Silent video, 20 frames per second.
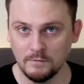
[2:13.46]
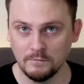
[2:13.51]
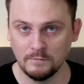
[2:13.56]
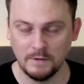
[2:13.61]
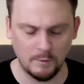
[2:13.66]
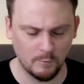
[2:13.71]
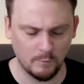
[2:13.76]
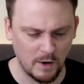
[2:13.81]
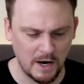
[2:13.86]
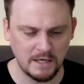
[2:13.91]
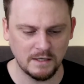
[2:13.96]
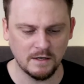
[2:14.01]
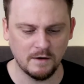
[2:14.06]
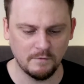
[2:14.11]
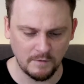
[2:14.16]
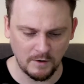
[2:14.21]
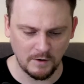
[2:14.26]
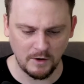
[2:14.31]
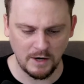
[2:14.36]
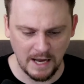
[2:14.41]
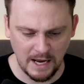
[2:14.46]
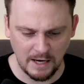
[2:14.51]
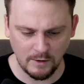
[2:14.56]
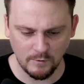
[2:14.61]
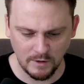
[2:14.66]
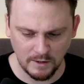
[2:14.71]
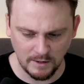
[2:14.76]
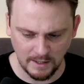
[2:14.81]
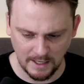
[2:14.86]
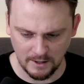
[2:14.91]
They write a very
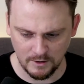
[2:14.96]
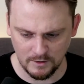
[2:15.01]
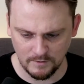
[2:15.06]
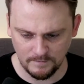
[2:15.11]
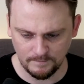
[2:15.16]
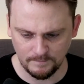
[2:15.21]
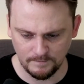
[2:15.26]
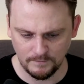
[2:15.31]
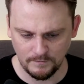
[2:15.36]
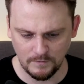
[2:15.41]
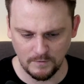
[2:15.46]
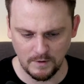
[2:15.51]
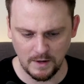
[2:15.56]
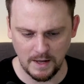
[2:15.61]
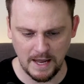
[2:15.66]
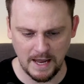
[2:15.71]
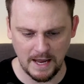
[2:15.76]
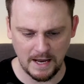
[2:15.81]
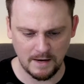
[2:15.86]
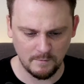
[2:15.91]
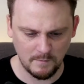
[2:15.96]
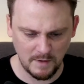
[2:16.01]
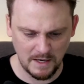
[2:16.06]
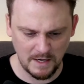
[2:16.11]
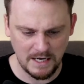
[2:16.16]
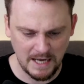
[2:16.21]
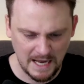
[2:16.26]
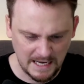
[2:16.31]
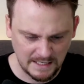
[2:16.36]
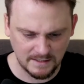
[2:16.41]
angry letter and
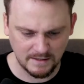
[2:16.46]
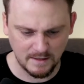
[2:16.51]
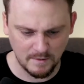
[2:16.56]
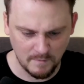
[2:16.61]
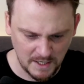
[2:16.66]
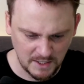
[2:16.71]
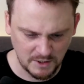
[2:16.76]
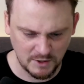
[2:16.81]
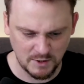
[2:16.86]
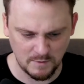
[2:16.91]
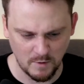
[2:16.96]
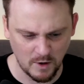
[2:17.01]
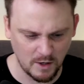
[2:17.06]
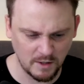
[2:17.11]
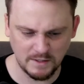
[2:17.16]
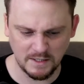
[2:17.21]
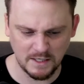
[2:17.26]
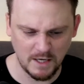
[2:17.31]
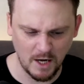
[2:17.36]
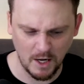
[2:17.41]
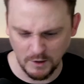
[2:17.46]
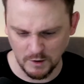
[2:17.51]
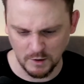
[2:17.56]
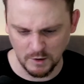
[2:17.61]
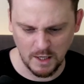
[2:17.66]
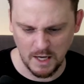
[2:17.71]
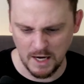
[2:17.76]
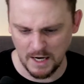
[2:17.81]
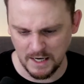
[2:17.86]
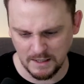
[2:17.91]
many exclamation marks and
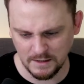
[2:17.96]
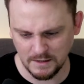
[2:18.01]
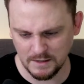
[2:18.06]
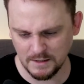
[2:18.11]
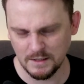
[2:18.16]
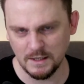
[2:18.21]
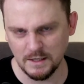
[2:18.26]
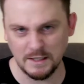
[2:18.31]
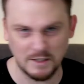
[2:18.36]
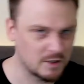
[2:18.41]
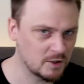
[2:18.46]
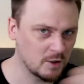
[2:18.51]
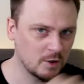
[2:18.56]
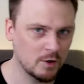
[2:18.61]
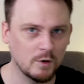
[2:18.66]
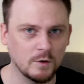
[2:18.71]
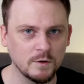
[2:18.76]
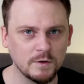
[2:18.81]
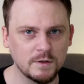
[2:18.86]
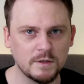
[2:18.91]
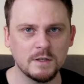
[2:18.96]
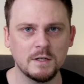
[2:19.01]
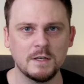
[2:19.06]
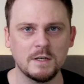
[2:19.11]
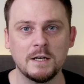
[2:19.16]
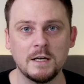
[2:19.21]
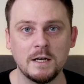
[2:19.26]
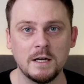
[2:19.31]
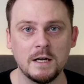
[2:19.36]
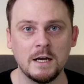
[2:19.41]
underlines and circles.
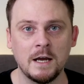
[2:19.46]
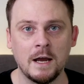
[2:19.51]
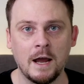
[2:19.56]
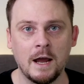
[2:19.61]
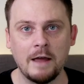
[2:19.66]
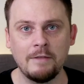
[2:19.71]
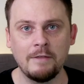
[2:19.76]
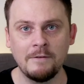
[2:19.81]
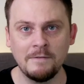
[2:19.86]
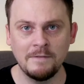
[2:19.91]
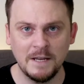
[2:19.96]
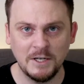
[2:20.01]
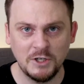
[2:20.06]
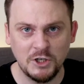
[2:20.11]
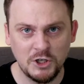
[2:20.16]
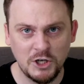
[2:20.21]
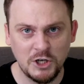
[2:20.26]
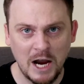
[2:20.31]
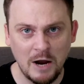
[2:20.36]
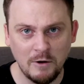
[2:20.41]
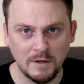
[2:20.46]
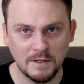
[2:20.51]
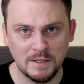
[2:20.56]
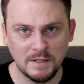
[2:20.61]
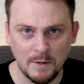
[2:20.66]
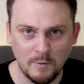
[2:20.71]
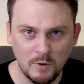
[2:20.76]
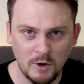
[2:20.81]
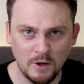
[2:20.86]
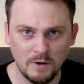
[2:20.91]
And then they shout at
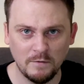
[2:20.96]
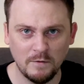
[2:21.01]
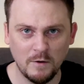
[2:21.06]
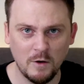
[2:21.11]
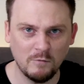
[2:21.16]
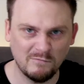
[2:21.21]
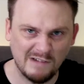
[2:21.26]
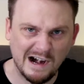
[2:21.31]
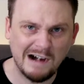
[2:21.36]
someone on the phone.